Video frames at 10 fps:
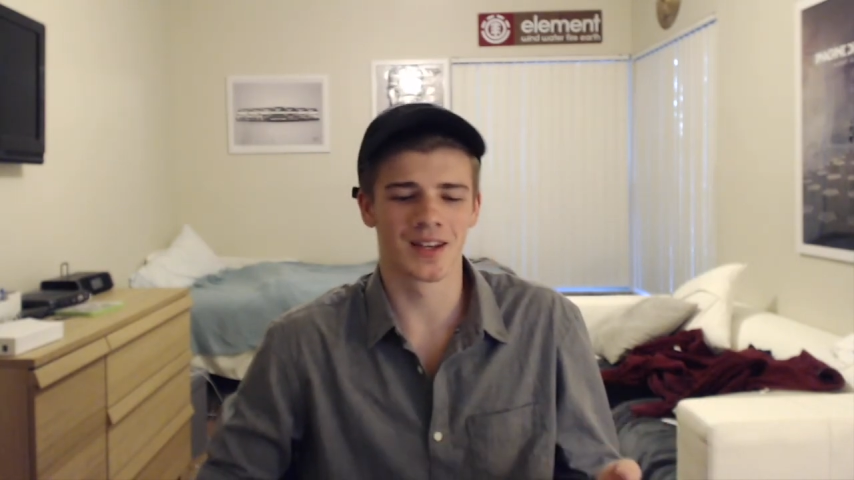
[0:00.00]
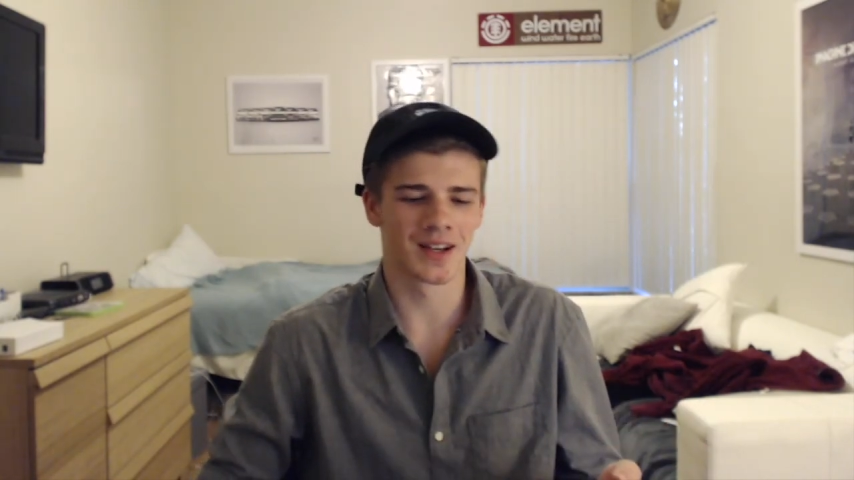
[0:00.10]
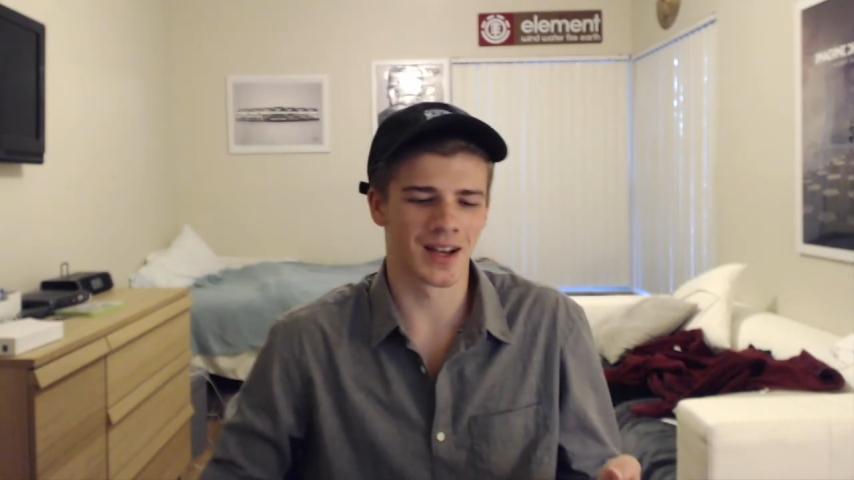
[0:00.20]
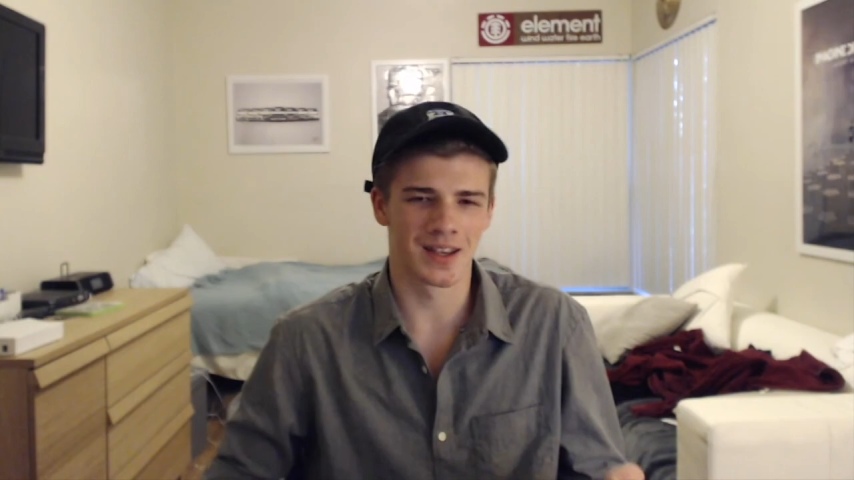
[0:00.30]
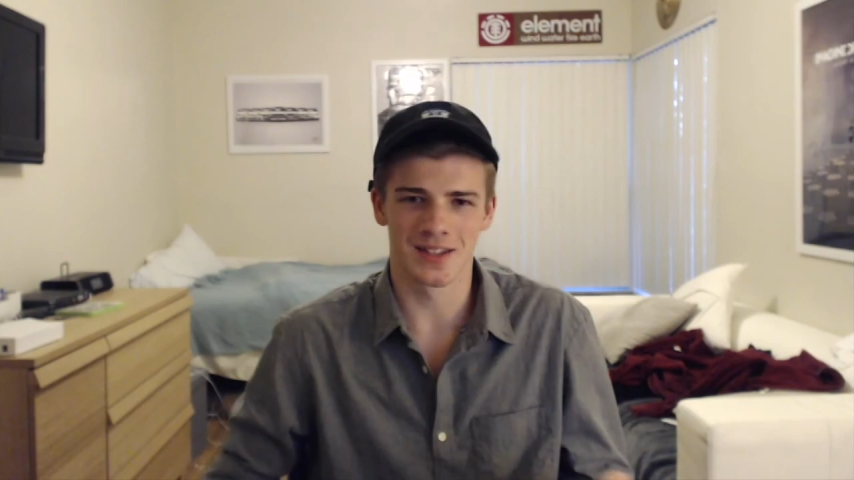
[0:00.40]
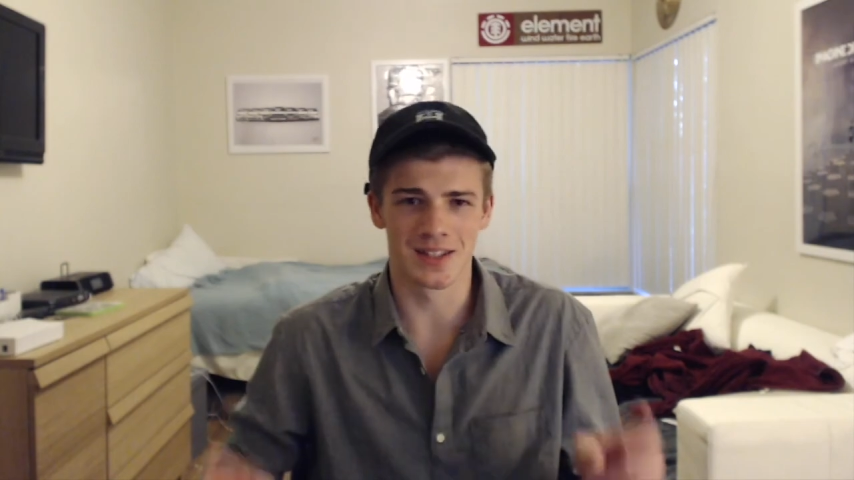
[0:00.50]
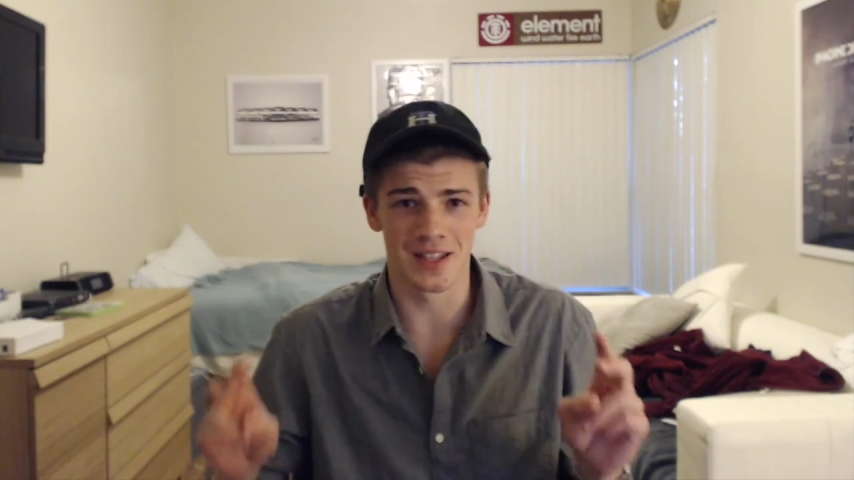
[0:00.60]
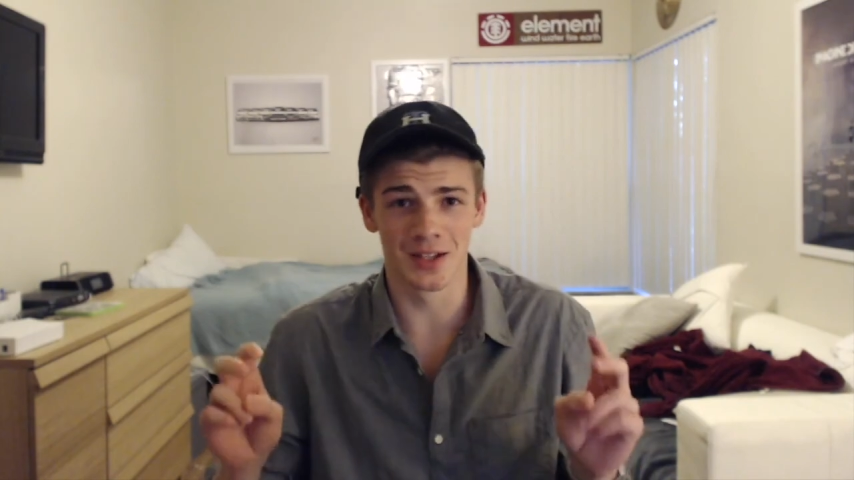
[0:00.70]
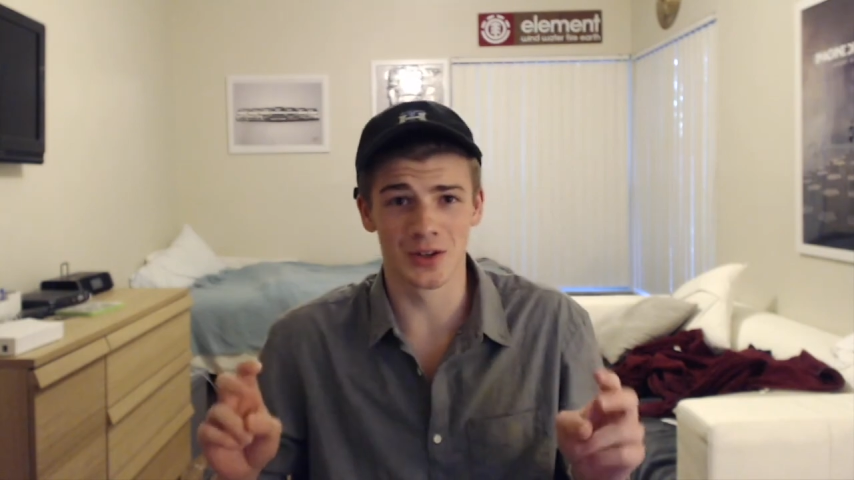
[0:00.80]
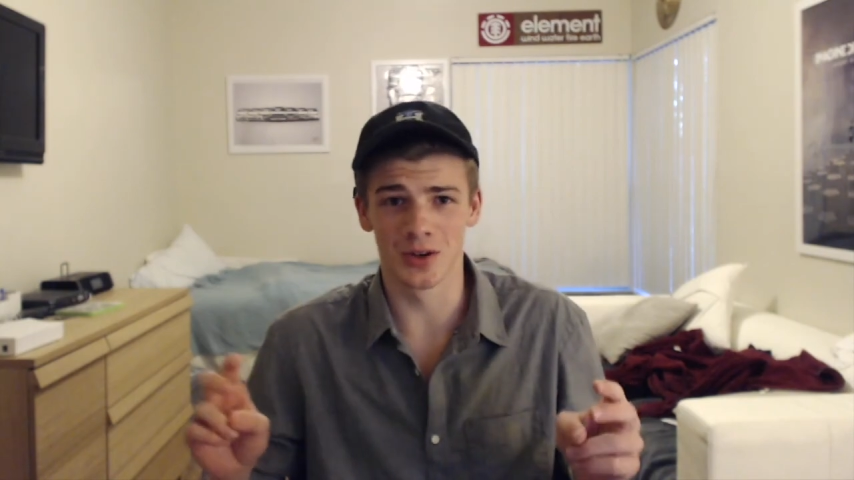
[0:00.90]
uh, I guess,
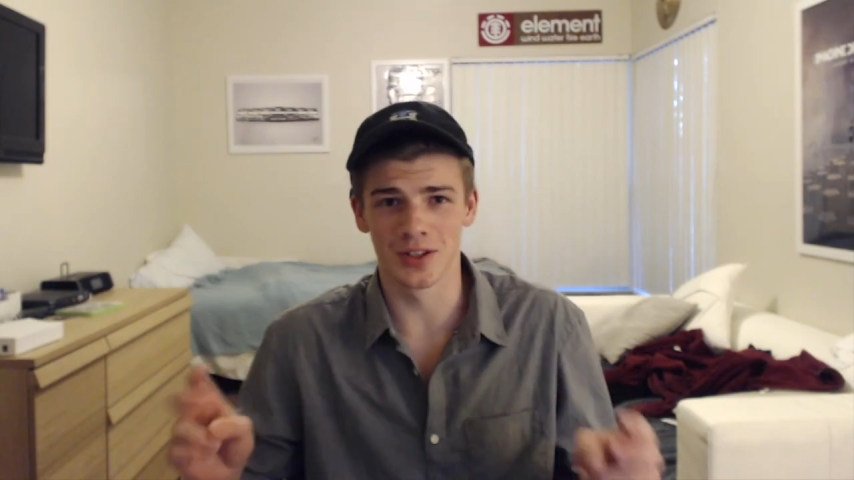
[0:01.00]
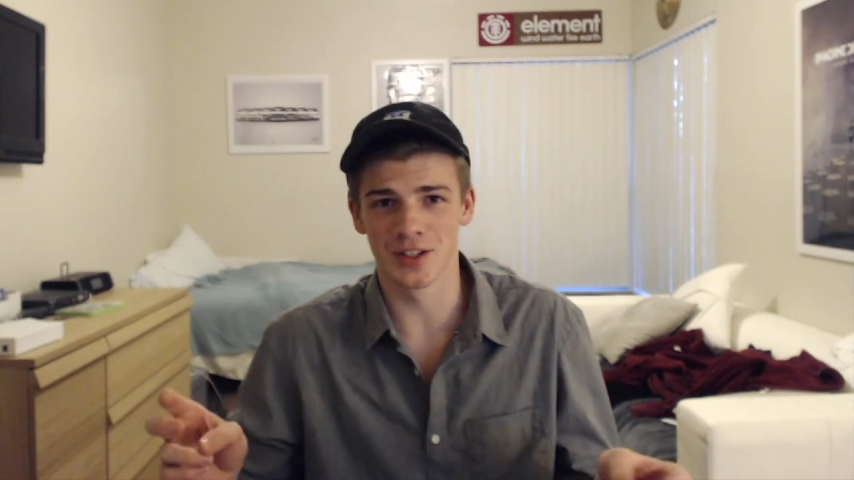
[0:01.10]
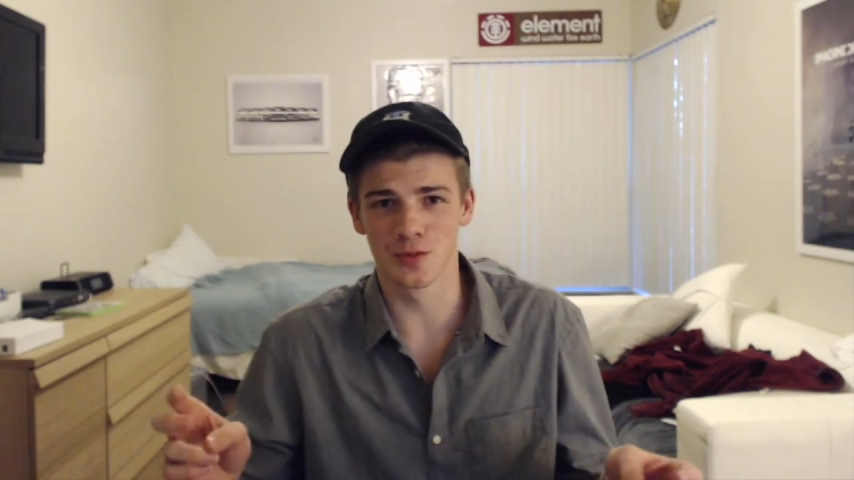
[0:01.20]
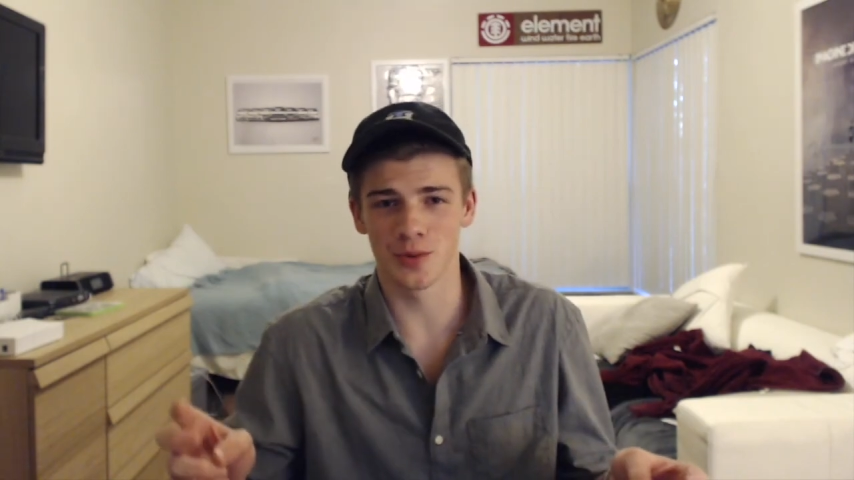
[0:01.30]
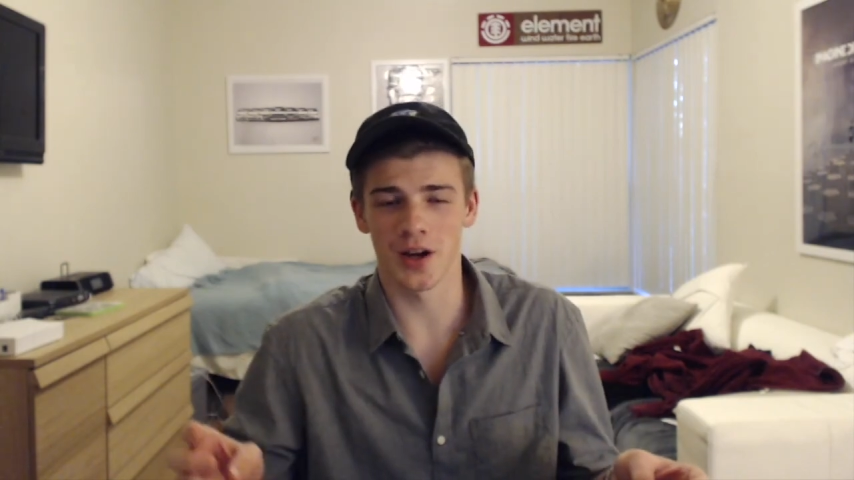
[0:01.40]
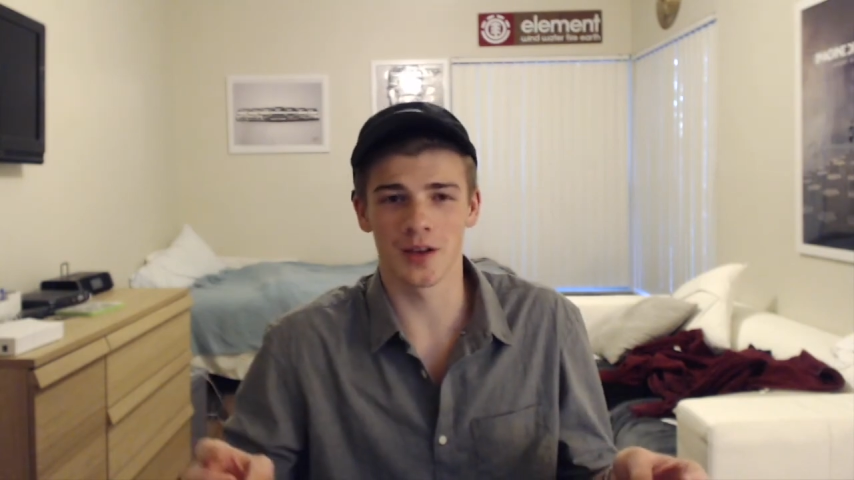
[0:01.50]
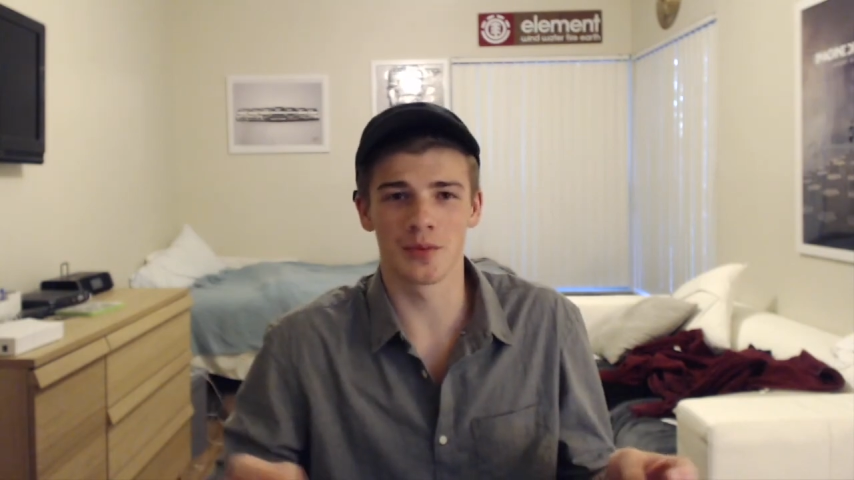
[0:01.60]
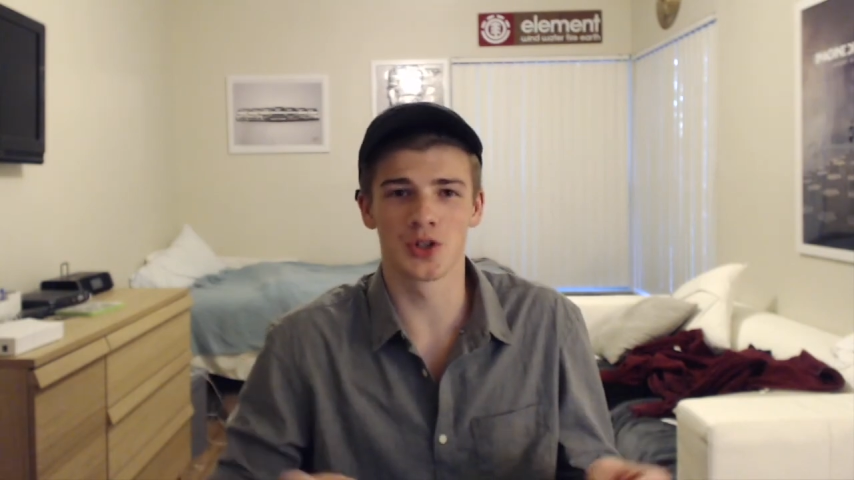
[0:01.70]
ding dong ditch prank,